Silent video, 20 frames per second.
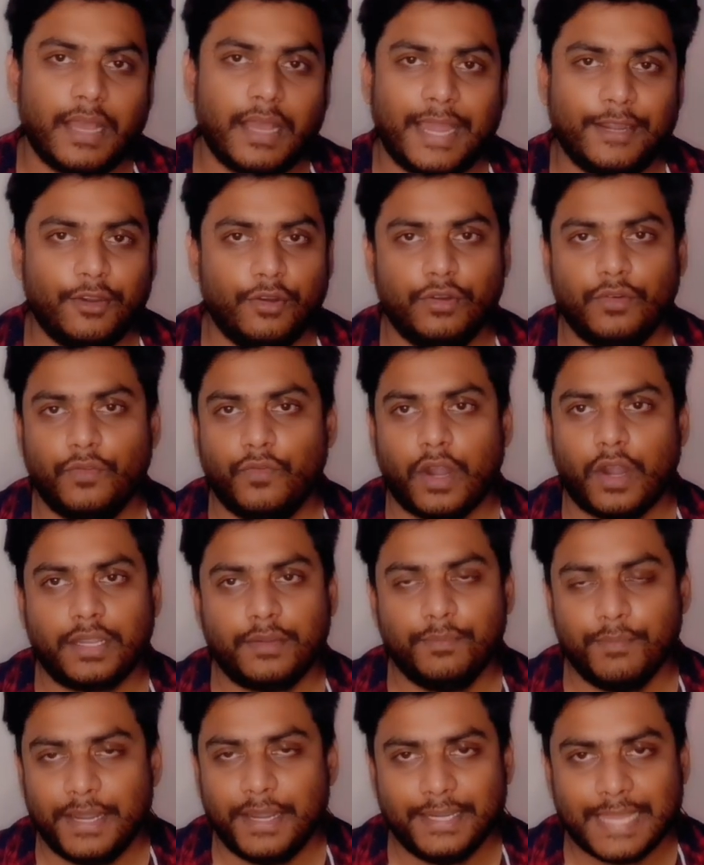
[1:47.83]
I don't know
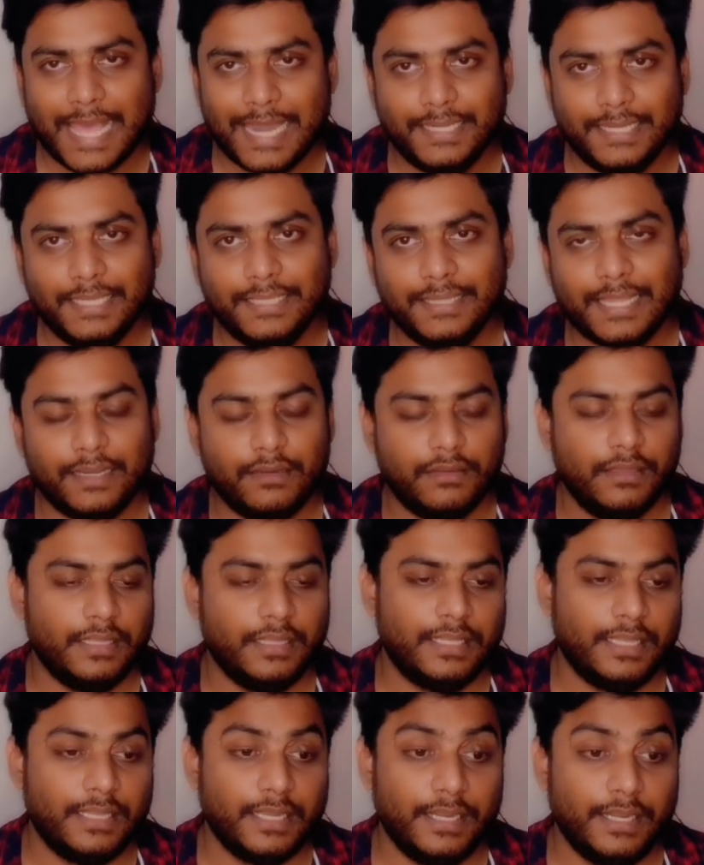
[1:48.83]
what mentality, that
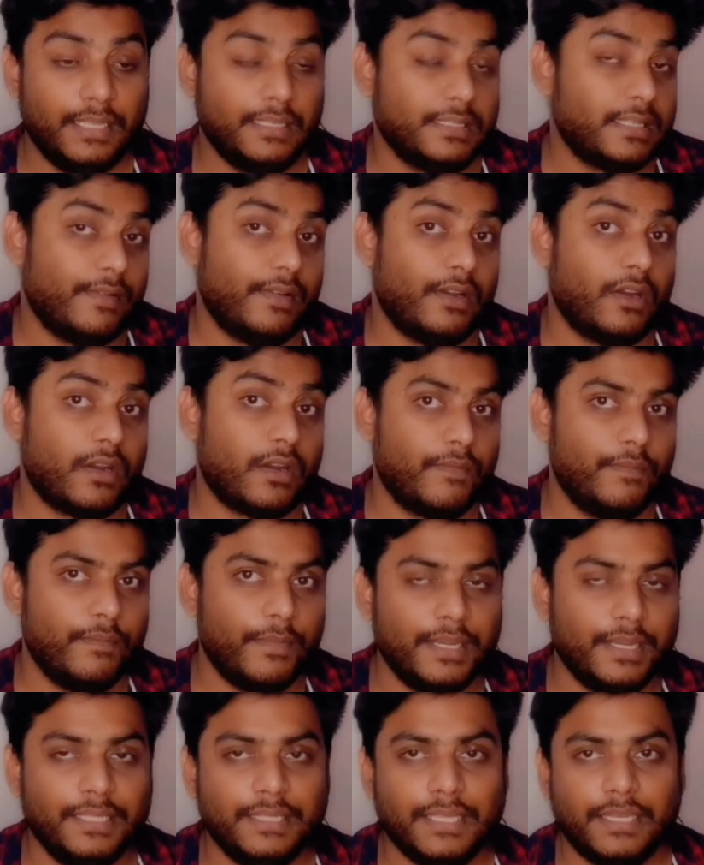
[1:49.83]
they think Indians have a lot of
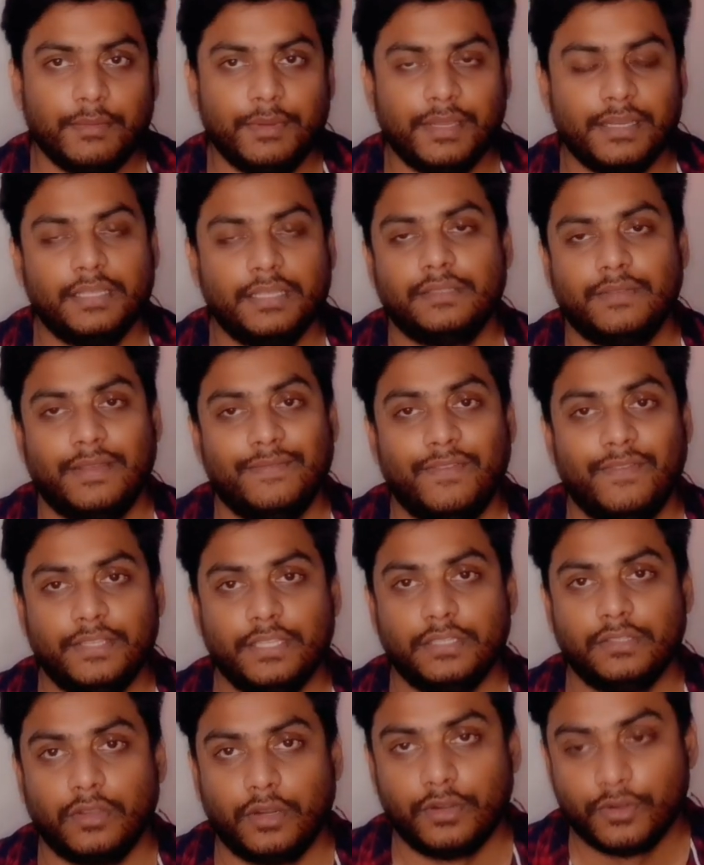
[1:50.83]
money than Americans,
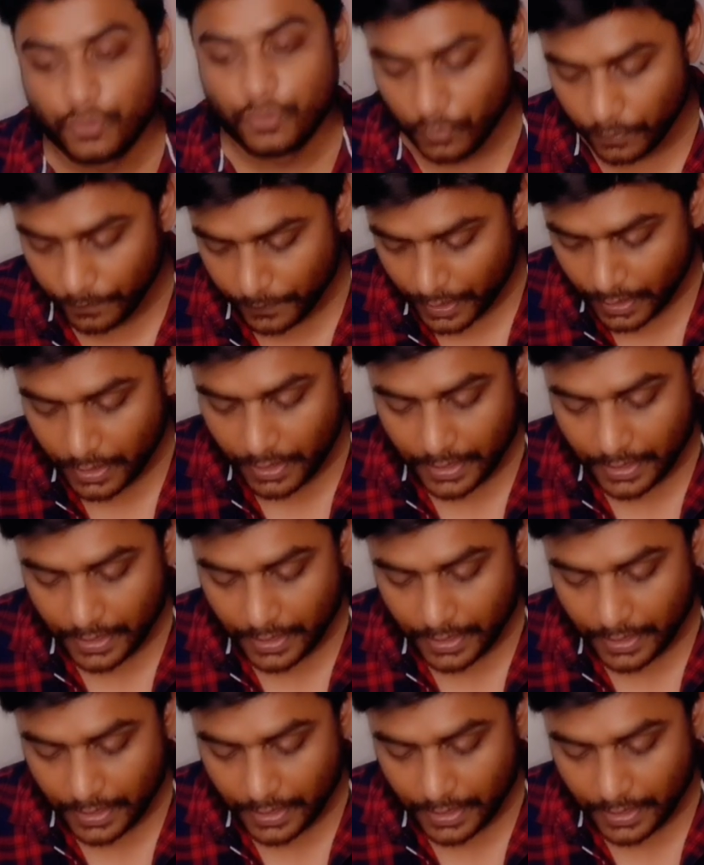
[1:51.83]
which is not true.